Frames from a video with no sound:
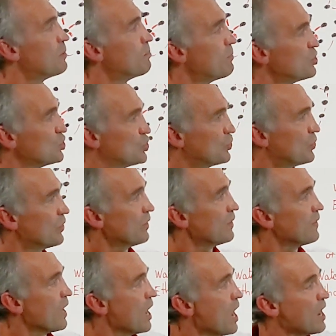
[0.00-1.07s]

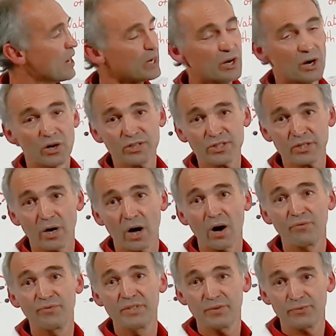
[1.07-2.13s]
measure angles
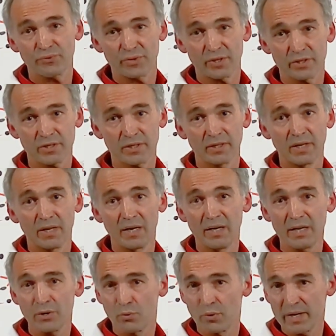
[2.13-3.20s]
of different
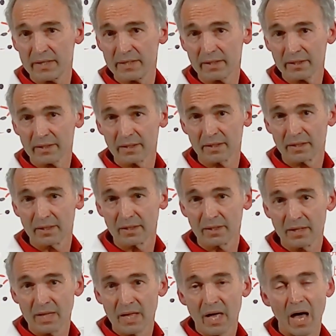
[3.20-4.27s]
liquid,
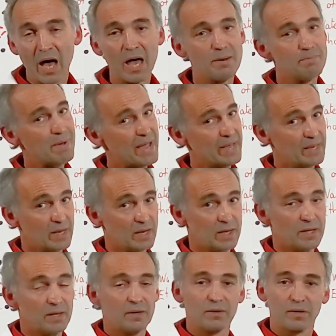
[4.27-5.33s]
and by
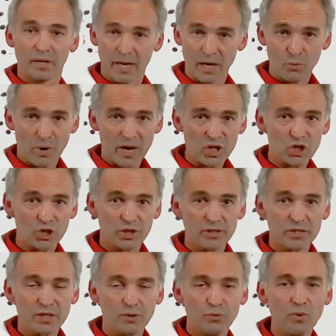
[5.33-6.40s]

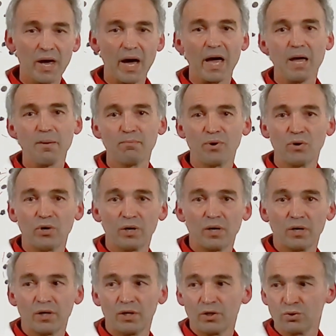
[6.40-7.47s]
equations we are able
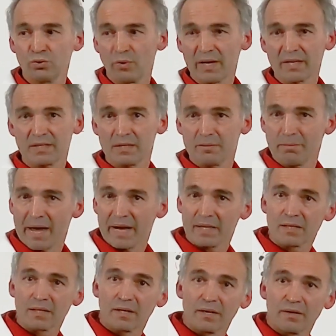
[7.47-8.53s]
to
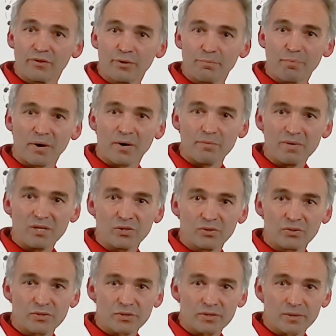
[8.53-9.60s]
estimate the
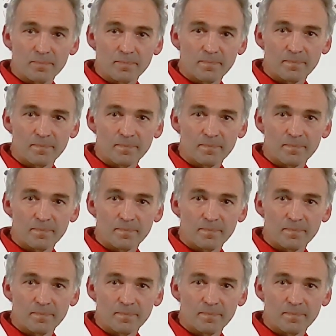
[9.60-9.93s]
parameters.